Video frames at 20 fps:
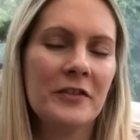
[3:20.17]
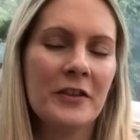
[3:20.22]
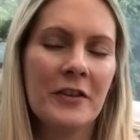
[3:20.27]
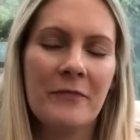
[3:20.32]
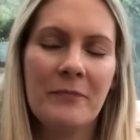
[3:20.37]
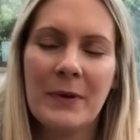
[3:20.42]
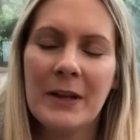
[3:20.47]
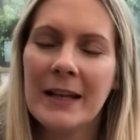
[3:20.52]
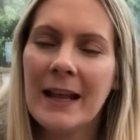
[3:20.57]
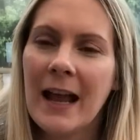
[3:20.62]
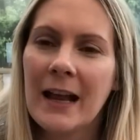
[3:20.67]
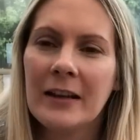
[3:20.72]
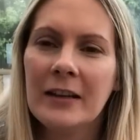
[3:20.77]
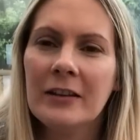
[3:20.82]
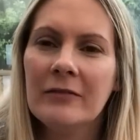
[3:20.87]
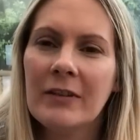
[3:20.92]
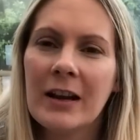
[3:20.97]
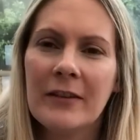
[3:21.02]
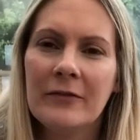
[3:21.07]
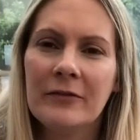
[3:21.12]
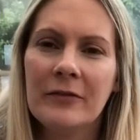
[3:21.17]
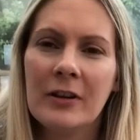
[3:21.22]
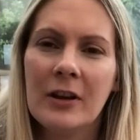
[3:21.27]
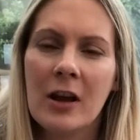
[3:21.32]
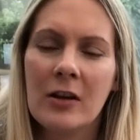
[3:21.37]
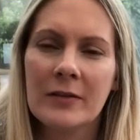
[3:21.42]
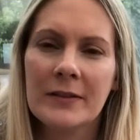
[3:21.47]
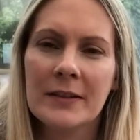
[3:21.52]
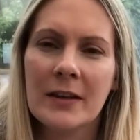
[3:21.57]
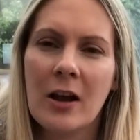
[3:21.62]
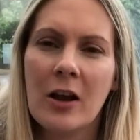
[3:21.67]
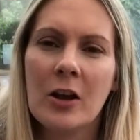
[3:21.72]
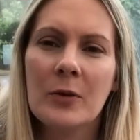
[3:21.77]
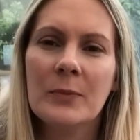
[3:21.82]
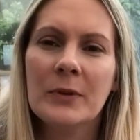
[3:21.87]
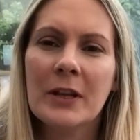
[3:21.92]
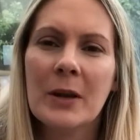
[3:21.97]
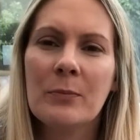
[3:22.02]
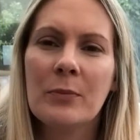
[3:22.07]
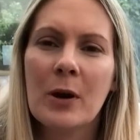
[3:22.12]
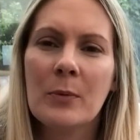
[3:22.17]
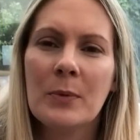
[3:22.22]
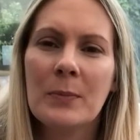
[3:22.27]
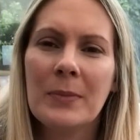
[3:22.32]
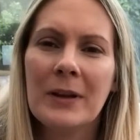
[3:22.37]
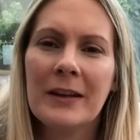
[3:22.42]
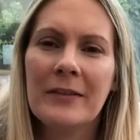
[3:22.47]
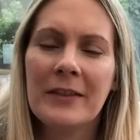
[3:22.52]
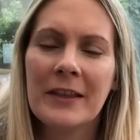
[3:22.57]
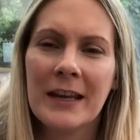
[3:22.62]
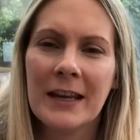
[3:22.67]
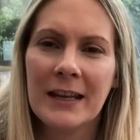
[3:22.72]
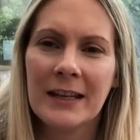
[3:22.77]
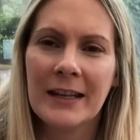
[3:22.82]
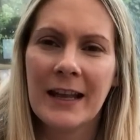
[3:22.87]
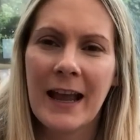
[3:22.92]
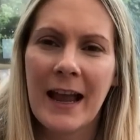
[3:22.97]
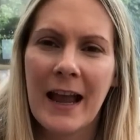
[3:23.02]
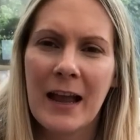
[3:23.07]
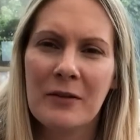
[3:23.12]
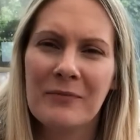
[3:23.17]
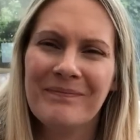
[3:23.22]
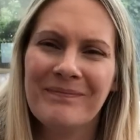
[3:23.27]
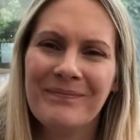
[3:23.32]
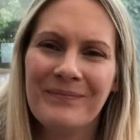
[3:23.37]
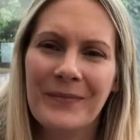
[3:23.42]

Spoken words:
they've been hanging around for a long time, and they probably think, now